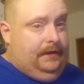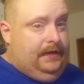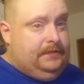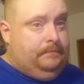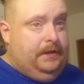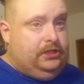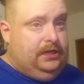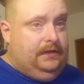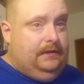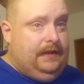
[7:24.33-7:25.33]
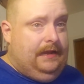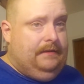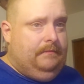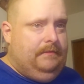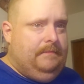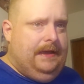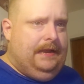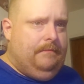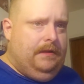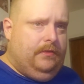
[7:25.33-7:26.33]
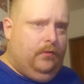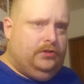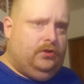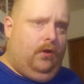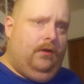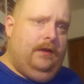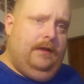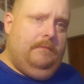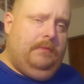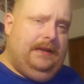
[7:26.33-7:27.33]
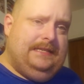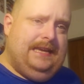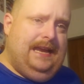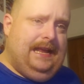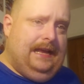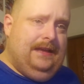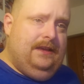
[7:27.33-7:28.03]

his pitching that made him a third star, but his hitting.